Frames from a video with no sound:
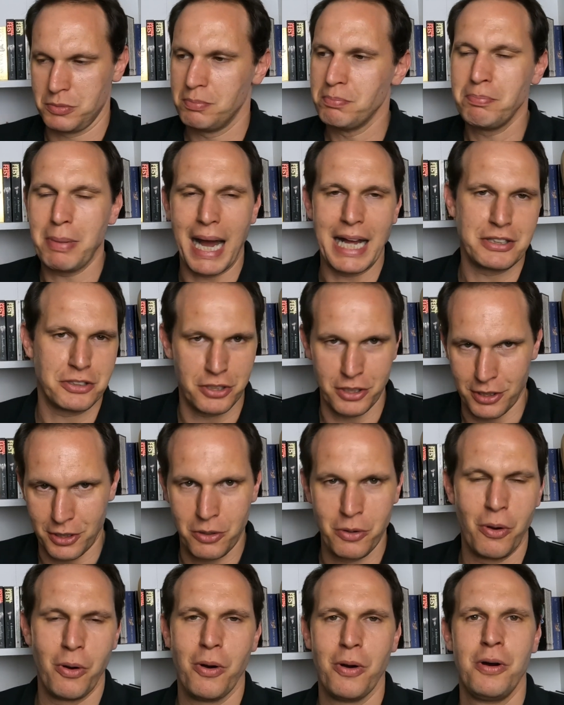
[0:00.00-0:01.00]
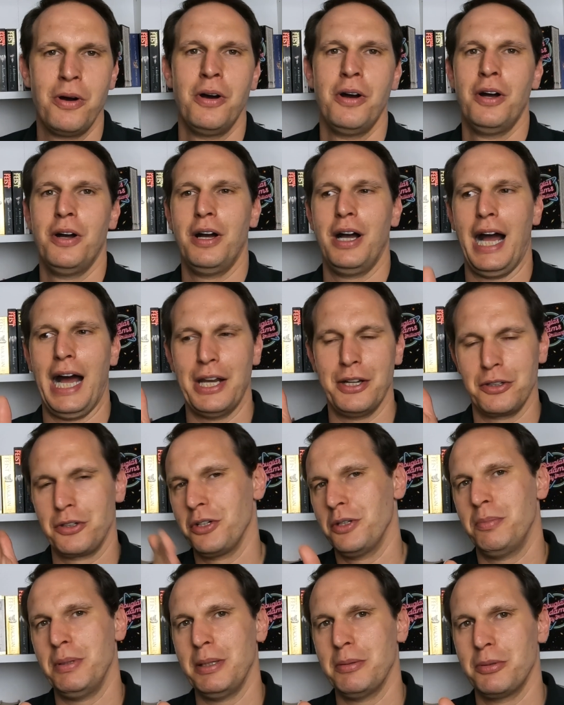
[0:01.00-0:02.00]
bad to the core, and the
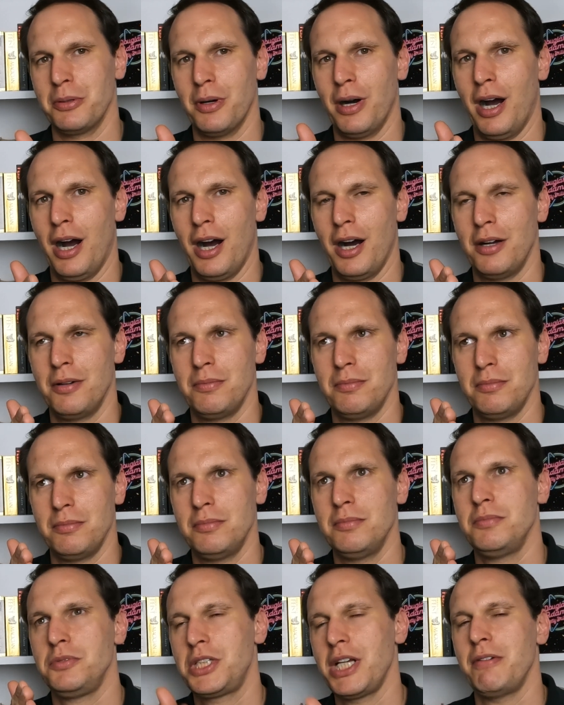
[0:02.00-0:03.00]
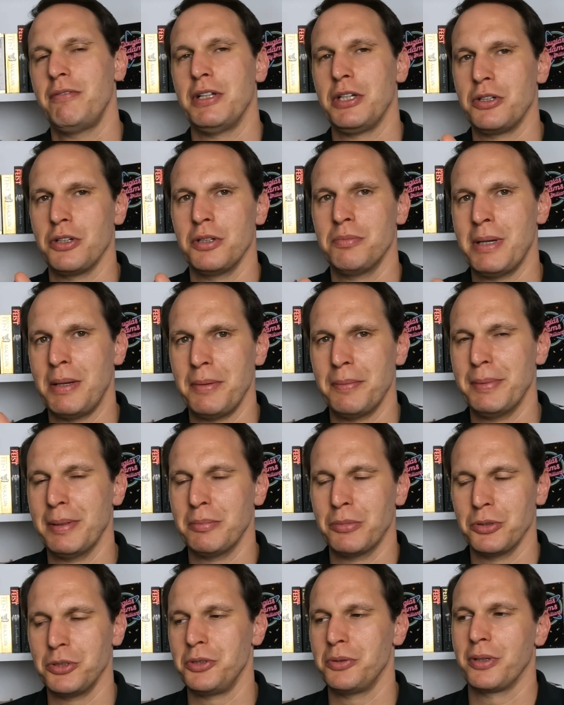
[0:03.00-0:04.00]
good people are generally good, maybe a
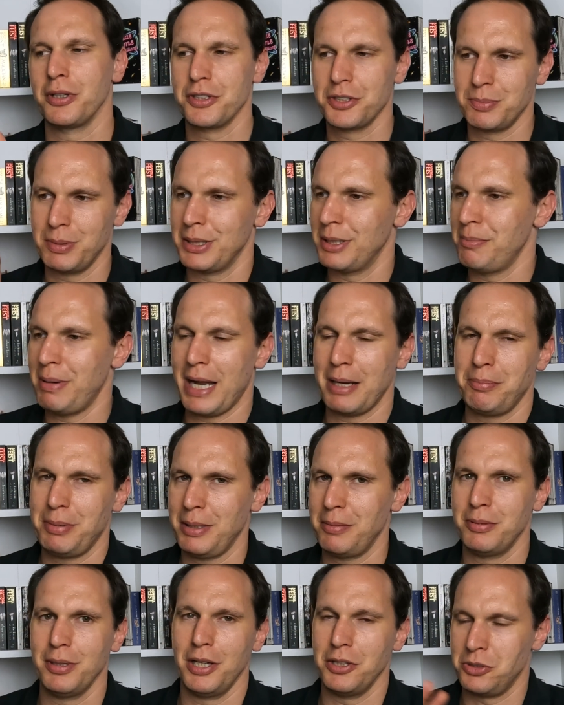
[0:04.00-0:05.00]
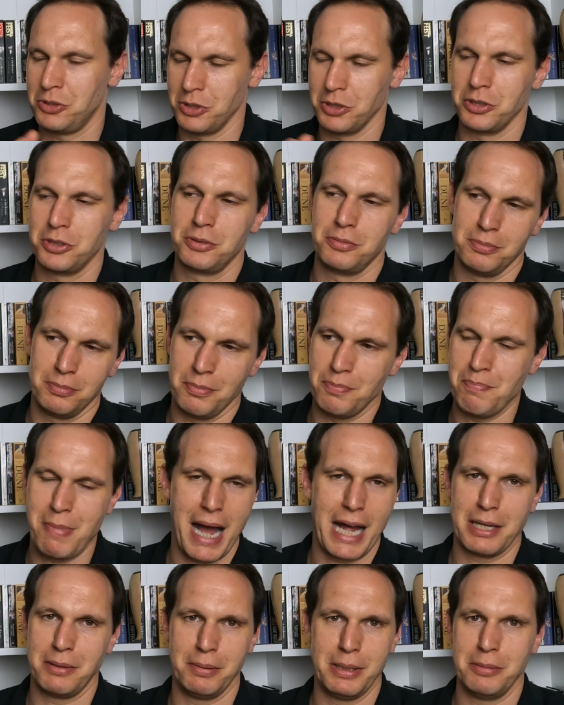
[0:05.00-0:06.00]
bit more nuanced, but the bad people are just
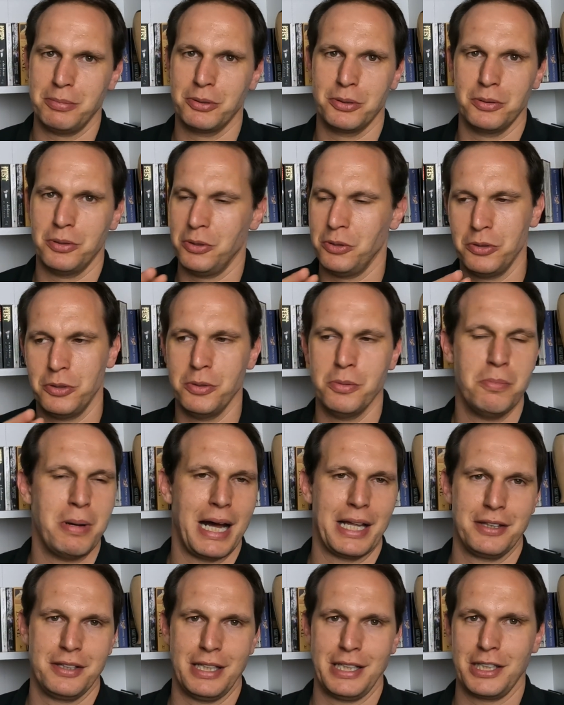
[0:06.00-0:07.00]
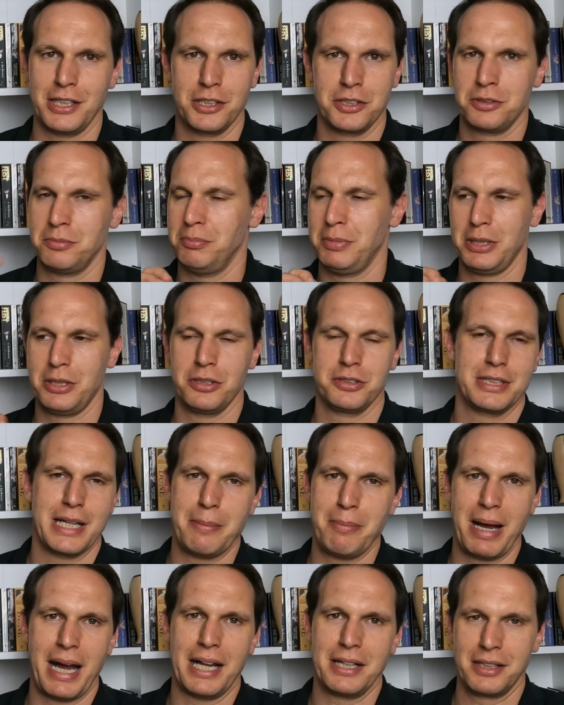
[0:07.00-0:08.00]
bad people who do bad things because
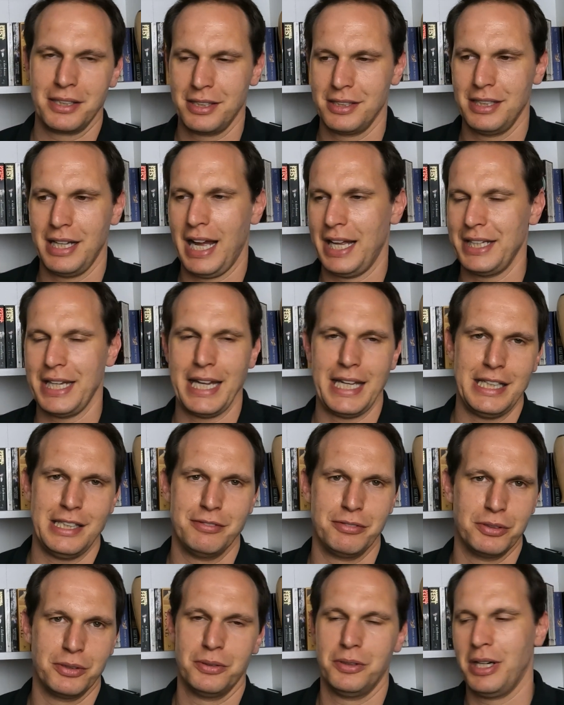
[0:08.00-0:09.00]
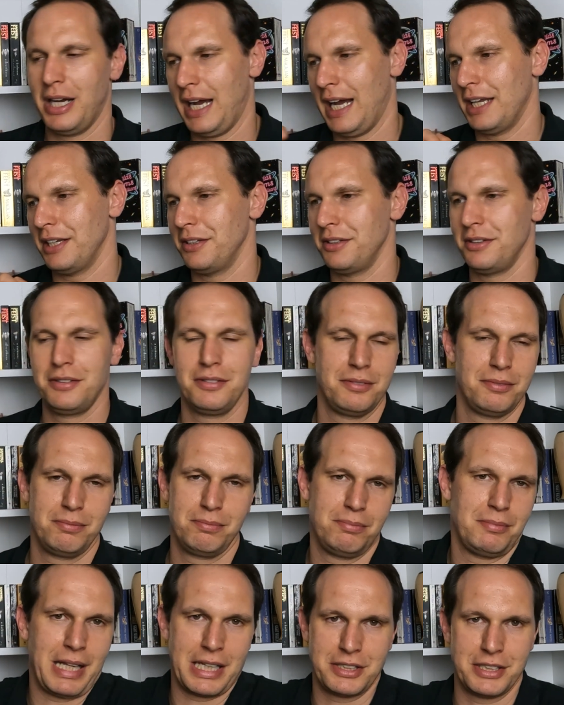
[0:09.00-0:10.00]
they're bad and they're evil, and
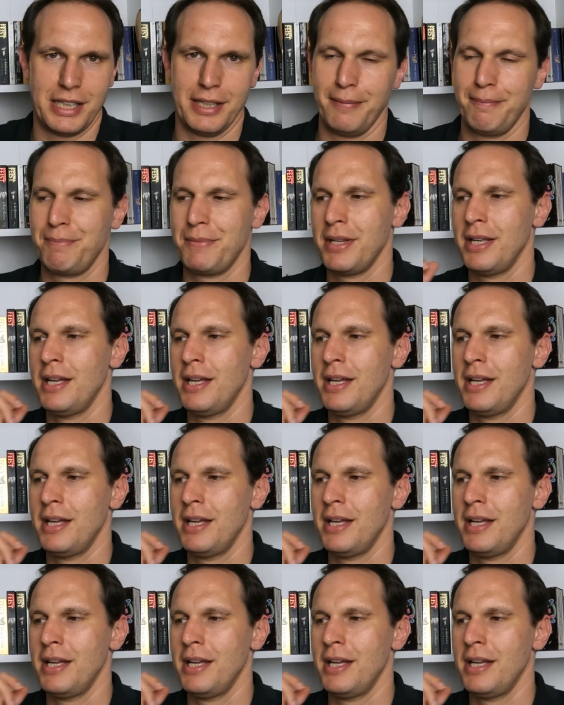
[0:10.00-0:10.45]
that's it.